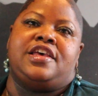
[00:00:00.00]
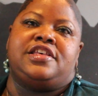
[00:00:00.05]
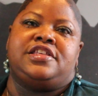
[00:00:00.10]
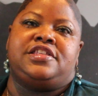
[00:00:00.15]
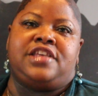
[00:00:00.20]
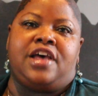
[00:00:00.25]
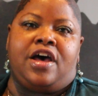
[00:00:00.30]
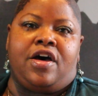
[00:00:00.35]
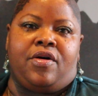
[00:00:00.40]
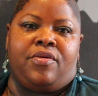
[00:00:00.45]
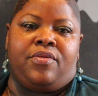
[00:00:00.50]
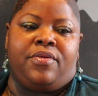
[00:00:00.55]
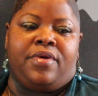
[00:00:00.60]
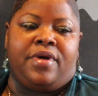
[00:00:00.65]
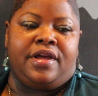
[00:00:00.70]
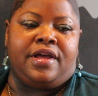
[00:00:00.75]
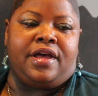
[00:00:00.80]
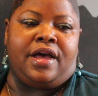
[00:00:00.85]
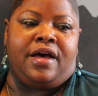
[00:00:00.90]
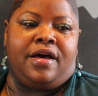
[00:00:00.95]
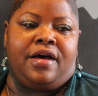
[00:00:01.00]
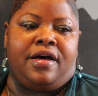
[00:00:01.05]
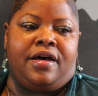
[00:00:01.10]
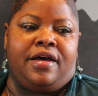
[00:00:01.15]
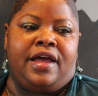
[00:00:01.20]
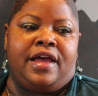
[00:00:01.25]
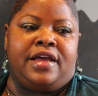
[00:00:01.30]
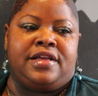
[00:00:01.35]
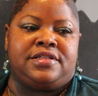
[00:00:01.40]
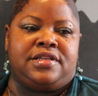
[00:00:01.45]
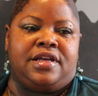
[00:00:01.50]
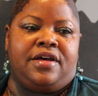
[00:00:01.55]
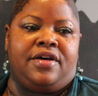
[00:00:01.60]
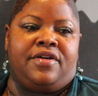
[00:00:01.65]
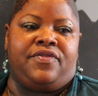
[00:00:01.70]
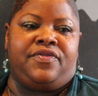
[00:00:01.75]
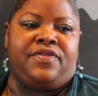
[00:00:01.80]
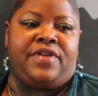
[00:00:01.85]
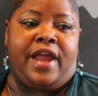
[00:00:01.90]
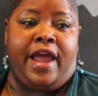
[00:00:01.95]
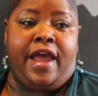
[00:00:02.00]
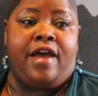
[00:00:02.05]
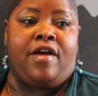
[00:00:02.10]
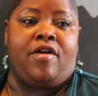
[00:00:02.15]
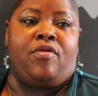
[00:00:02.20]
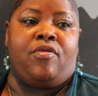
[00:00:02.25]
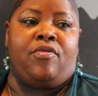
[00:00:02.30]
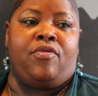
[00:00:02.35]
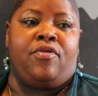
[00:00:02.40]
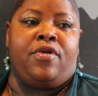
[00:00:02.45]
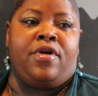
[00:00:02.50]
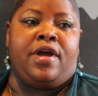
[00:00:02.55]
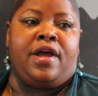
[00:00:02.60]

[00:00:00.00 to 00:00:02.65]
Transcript: So as of now,